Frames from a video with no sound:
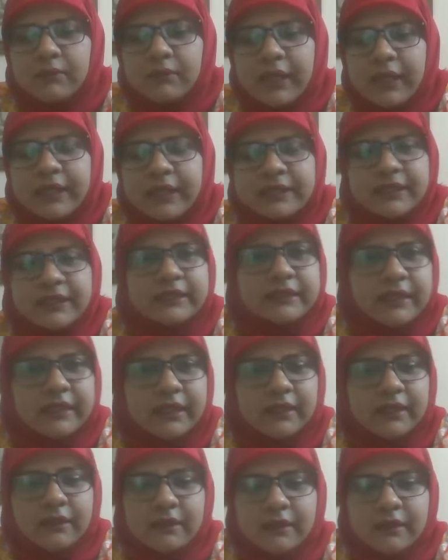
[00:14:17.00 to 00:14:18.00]
as I
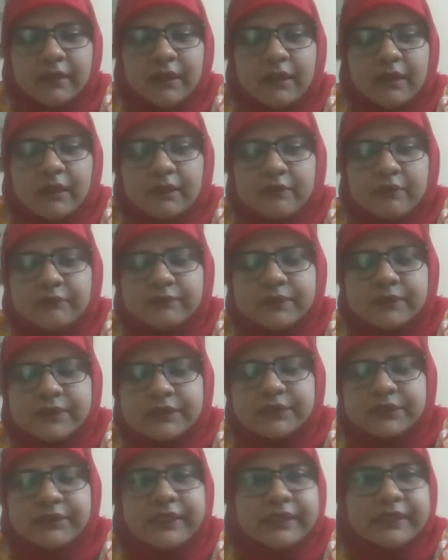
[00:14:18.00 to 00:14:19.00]
said, the
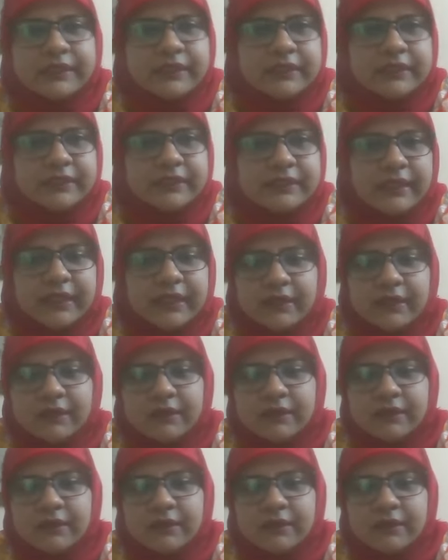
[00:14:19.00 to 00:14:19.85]
first reason is that